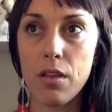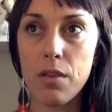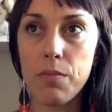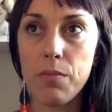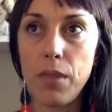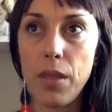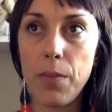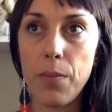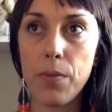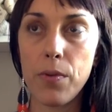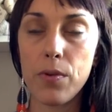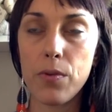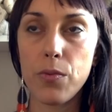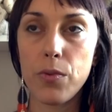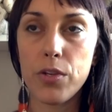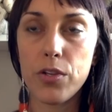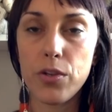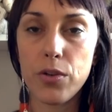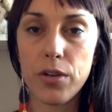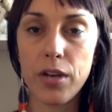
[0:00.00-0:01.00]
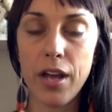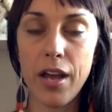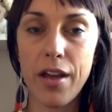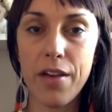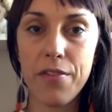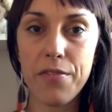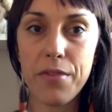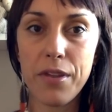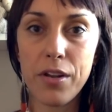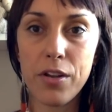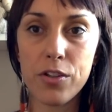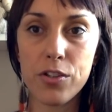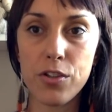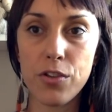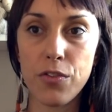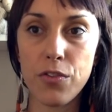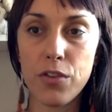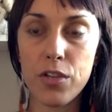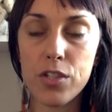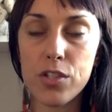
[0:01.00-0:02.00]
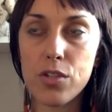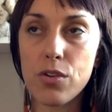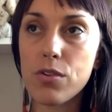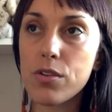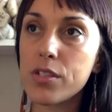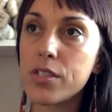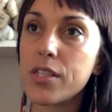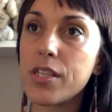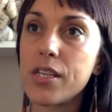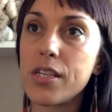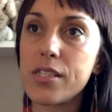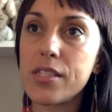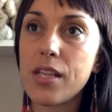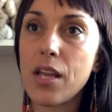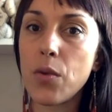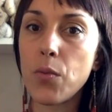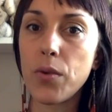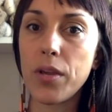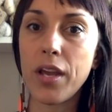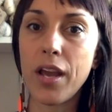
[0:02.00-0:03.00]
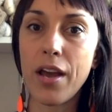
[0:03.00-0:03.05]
people, we don't have a lot of resources and we